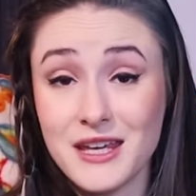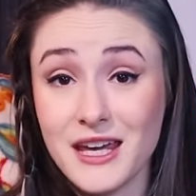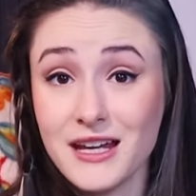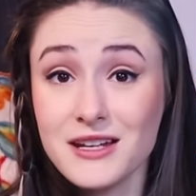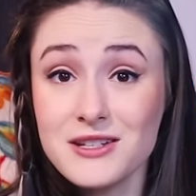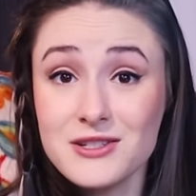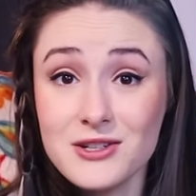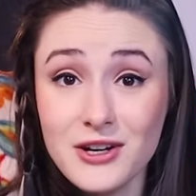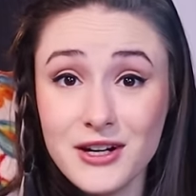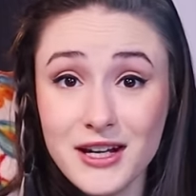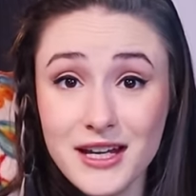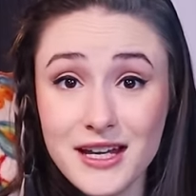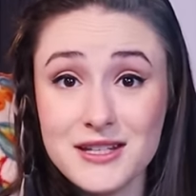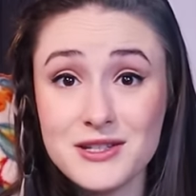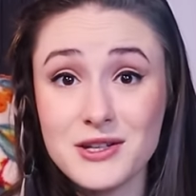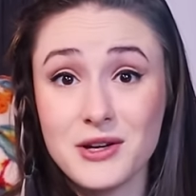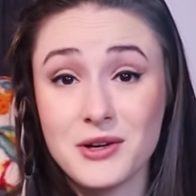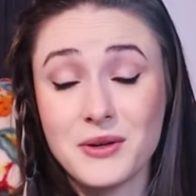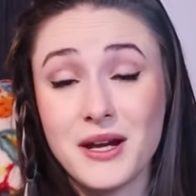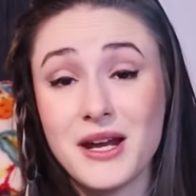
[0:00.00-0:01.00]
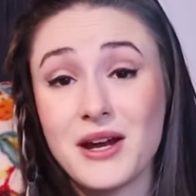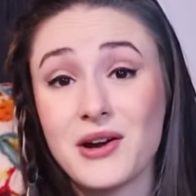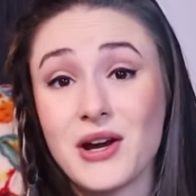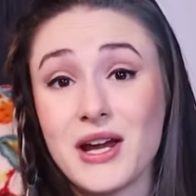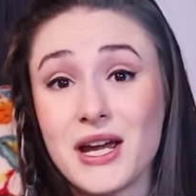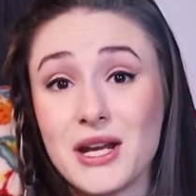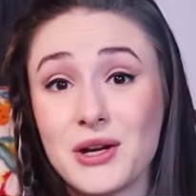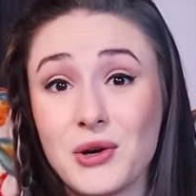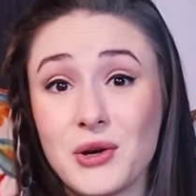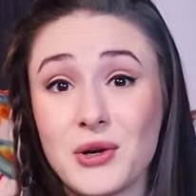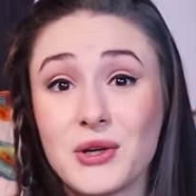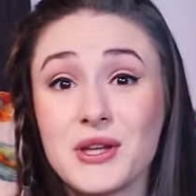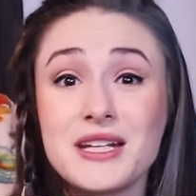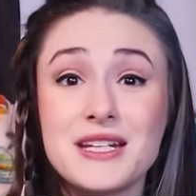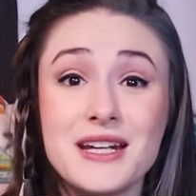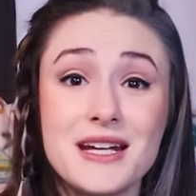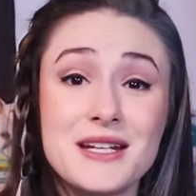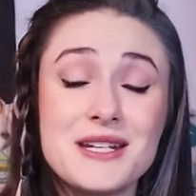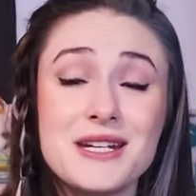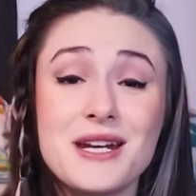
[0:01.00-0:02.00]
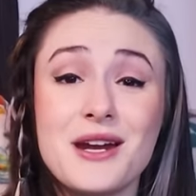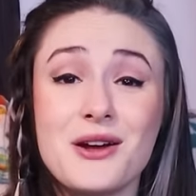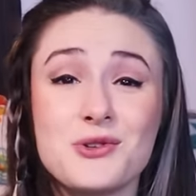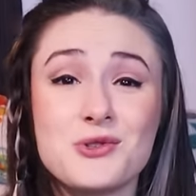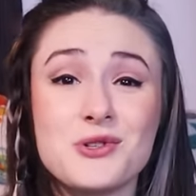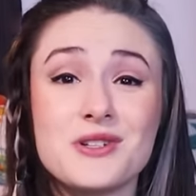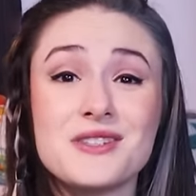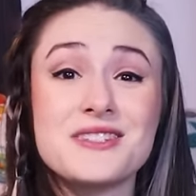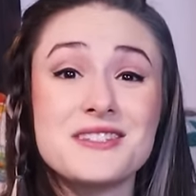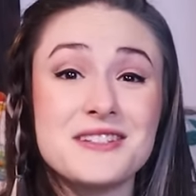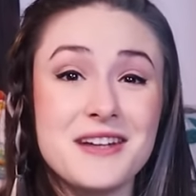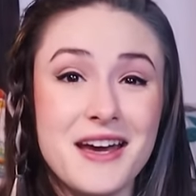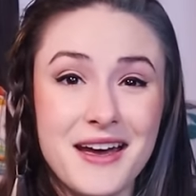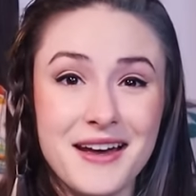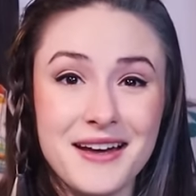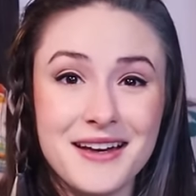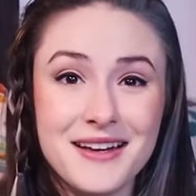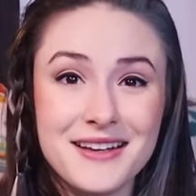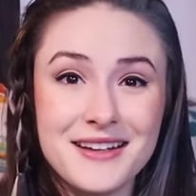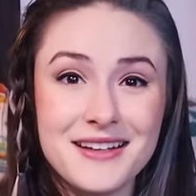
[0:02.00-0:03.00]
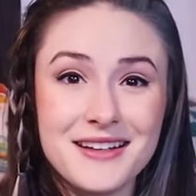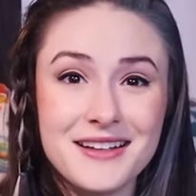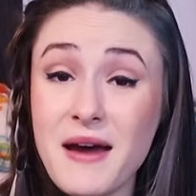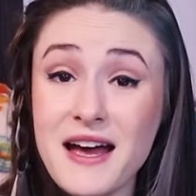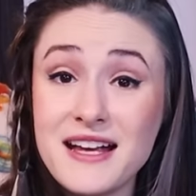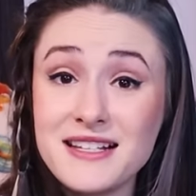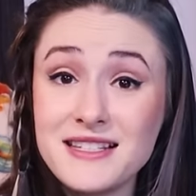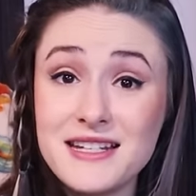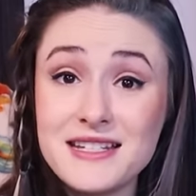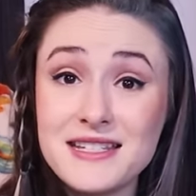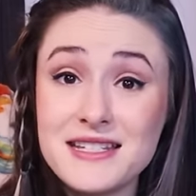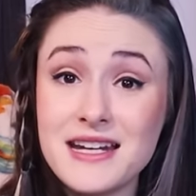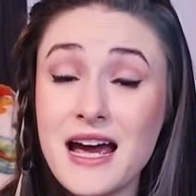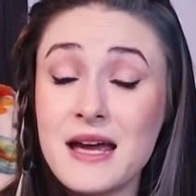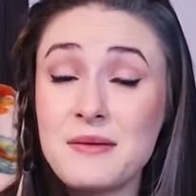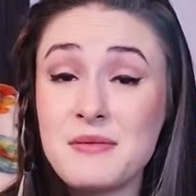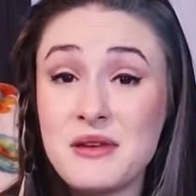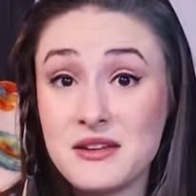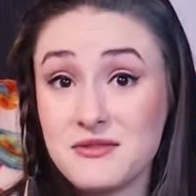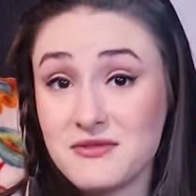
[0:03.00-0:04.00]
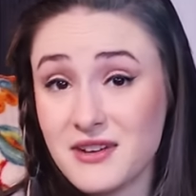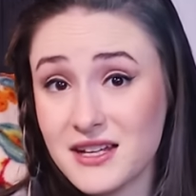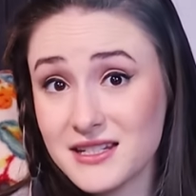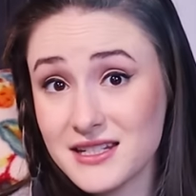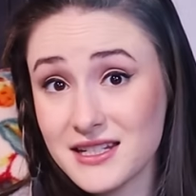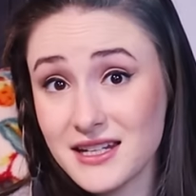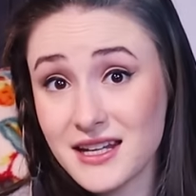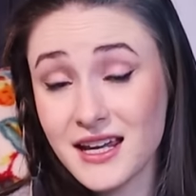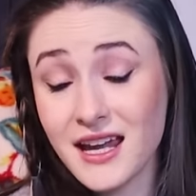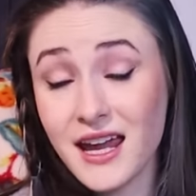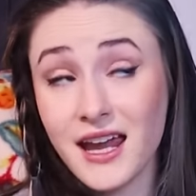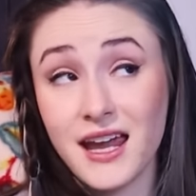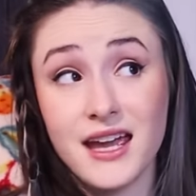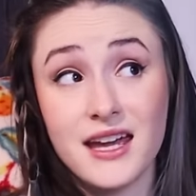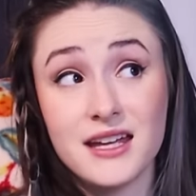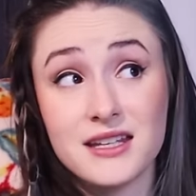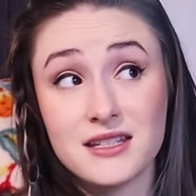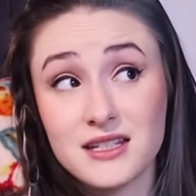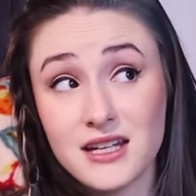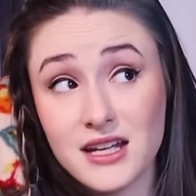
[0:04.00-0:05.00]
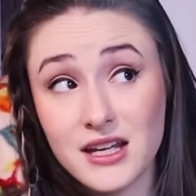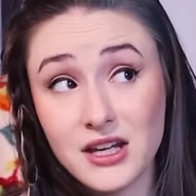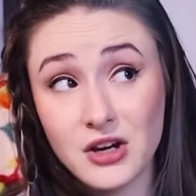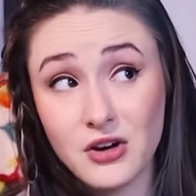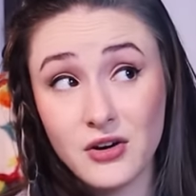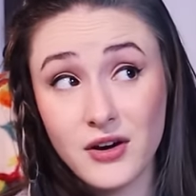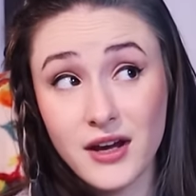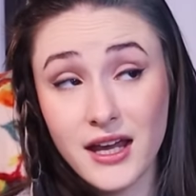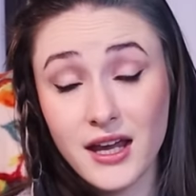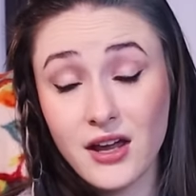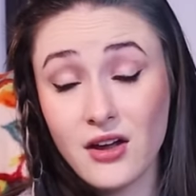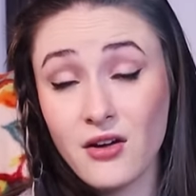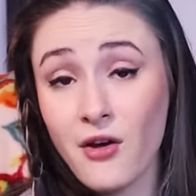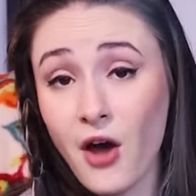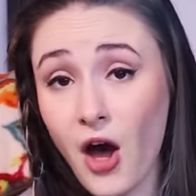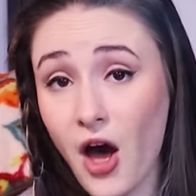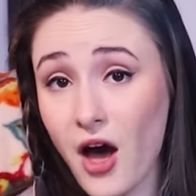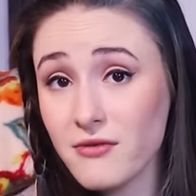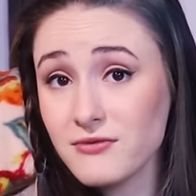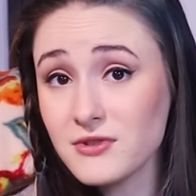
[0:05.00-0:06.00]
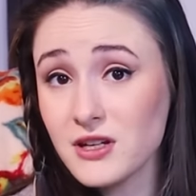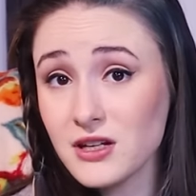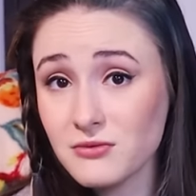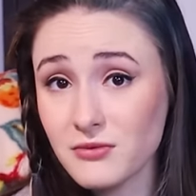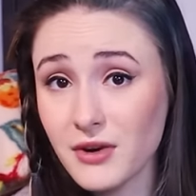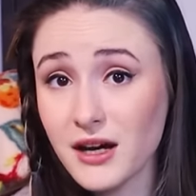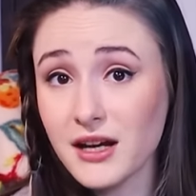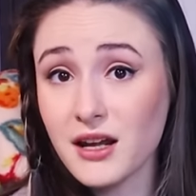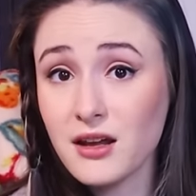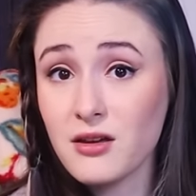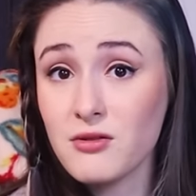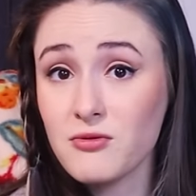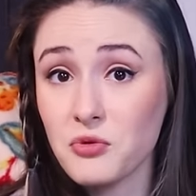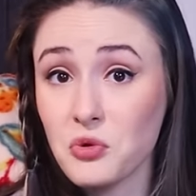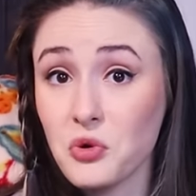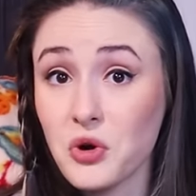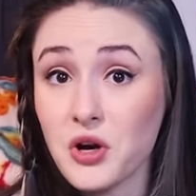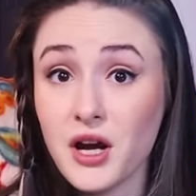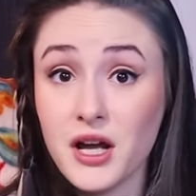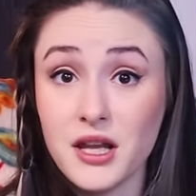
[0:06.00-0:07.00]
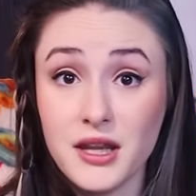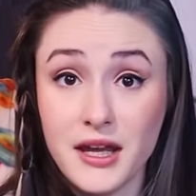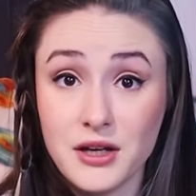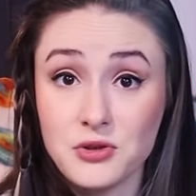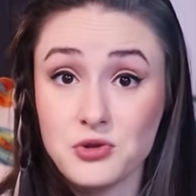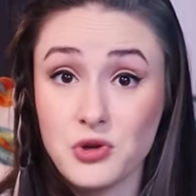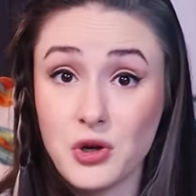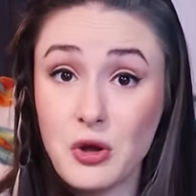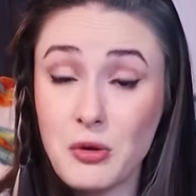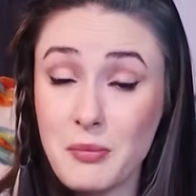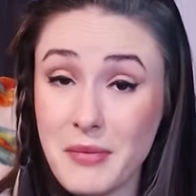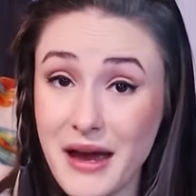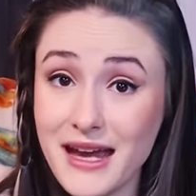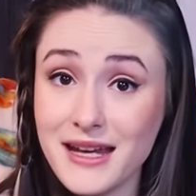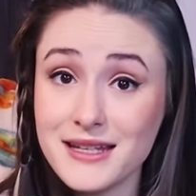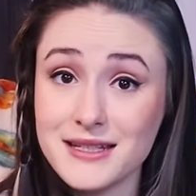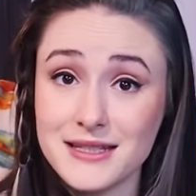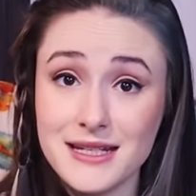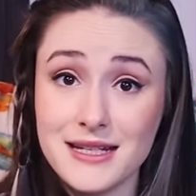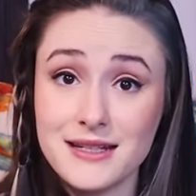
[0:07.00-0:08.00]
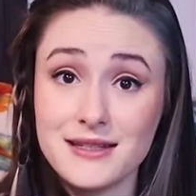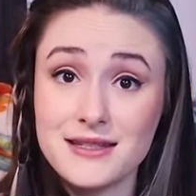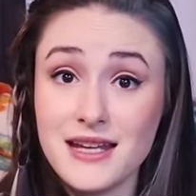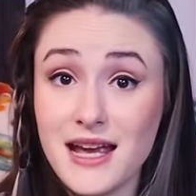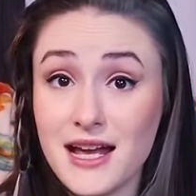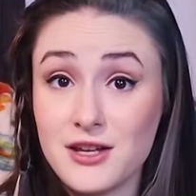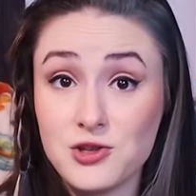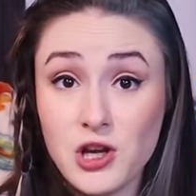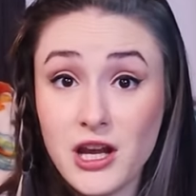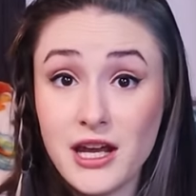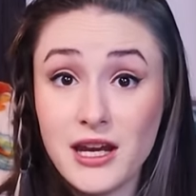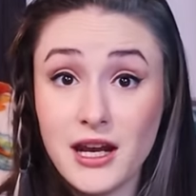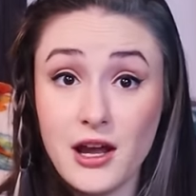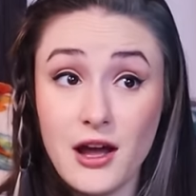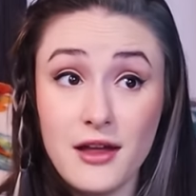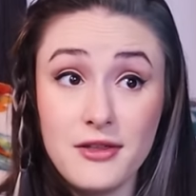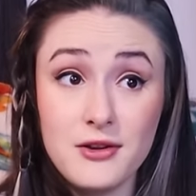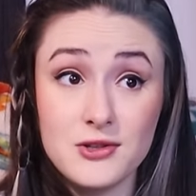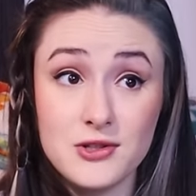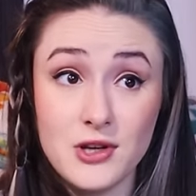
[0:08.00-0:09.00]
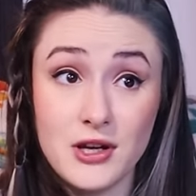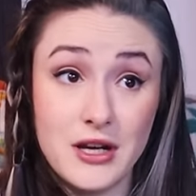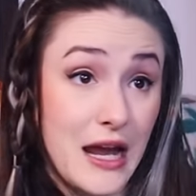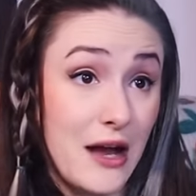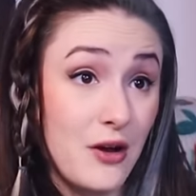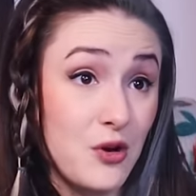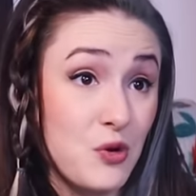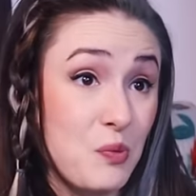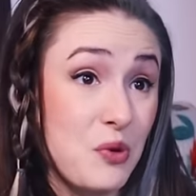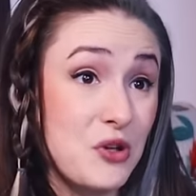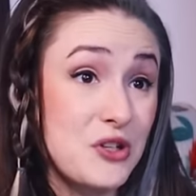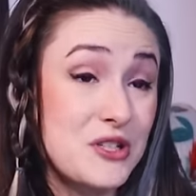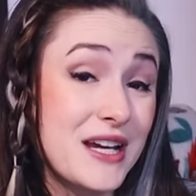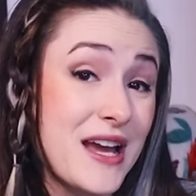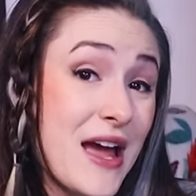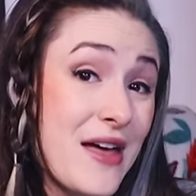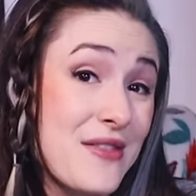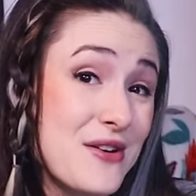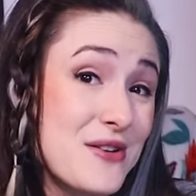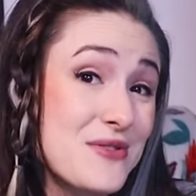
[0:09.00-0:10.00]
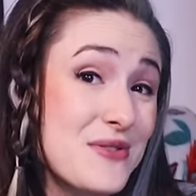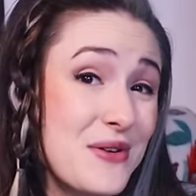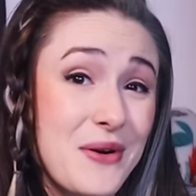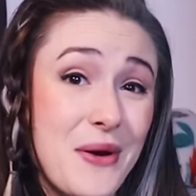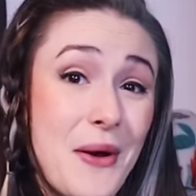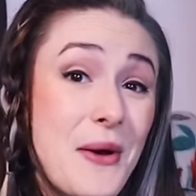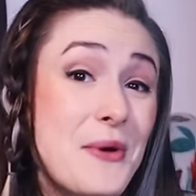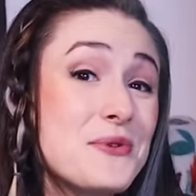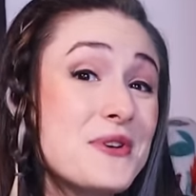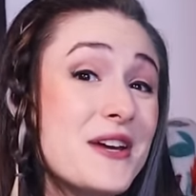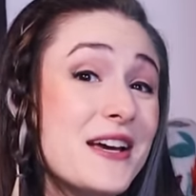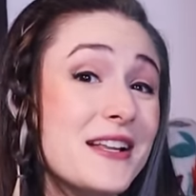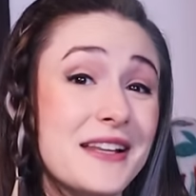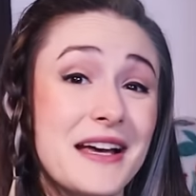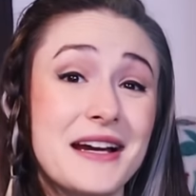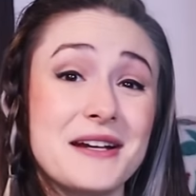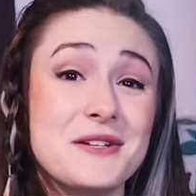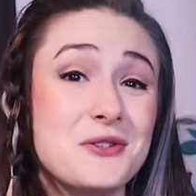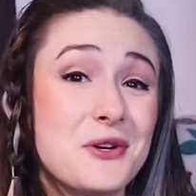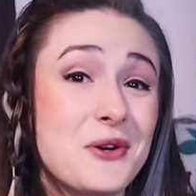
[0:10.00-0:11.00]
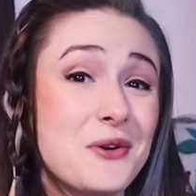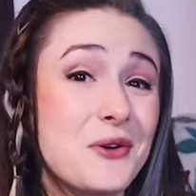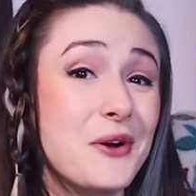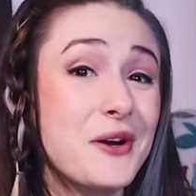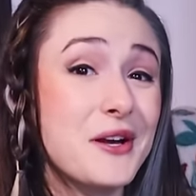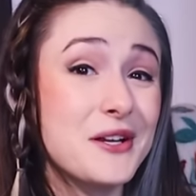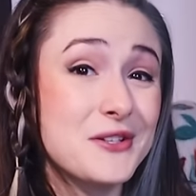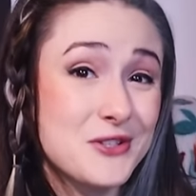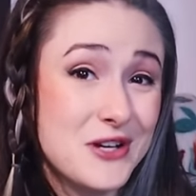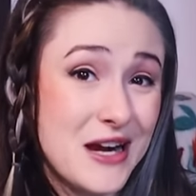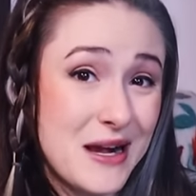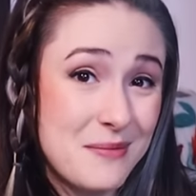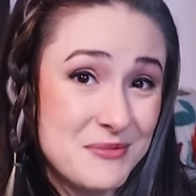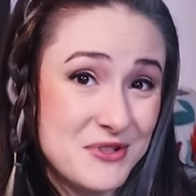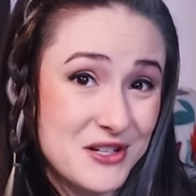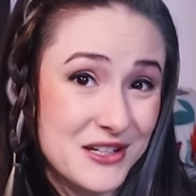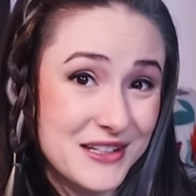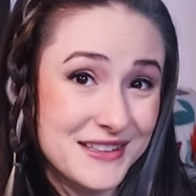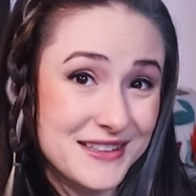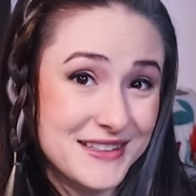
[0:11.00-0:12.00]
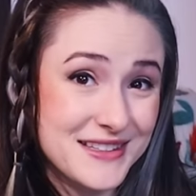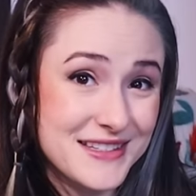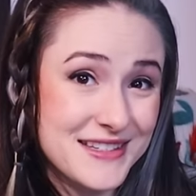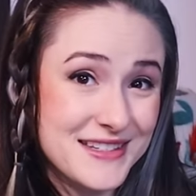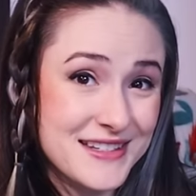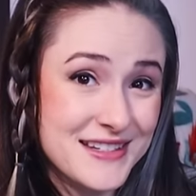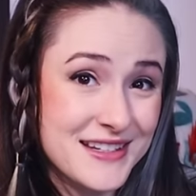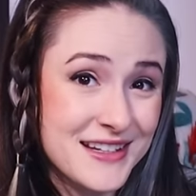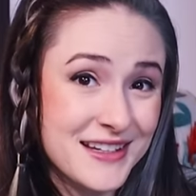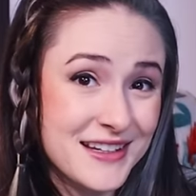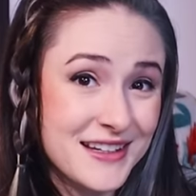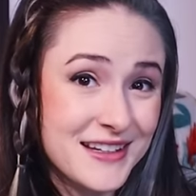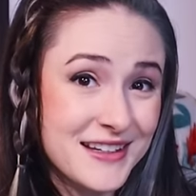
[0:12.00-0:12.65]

kickstarting his career in early 1900s tech. He passed his time inventing and tinkering, often writing for electrical magazines, educating others on how to put together their own electrical contraptions. In